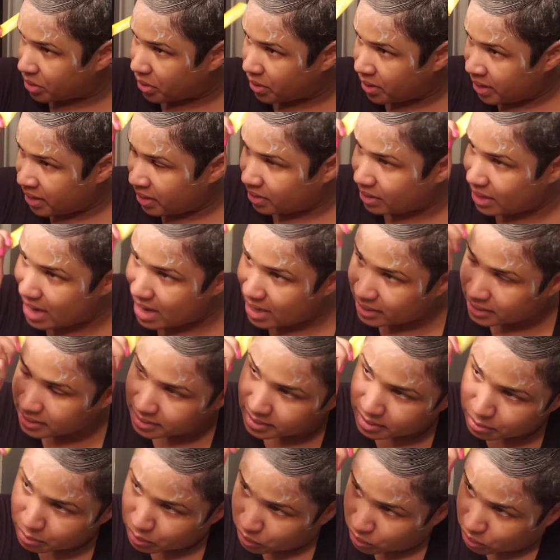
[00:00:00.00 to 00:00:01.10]
your hairline is
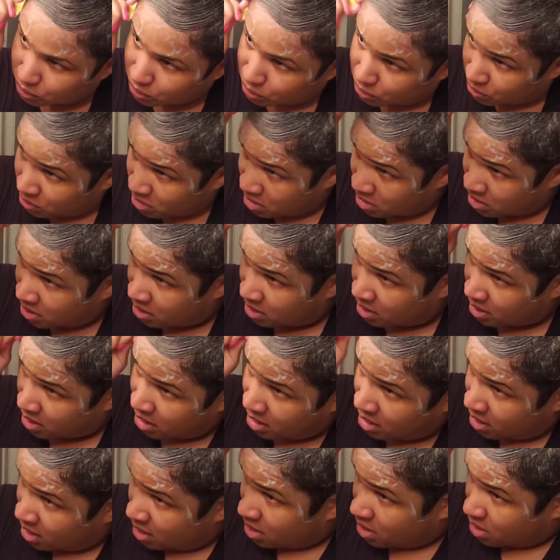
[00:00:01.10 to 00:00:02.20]
smooth.
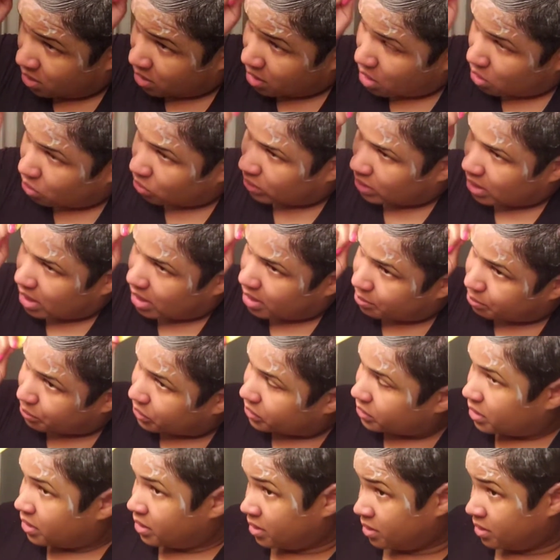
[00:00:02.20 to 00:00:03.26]
No lumps.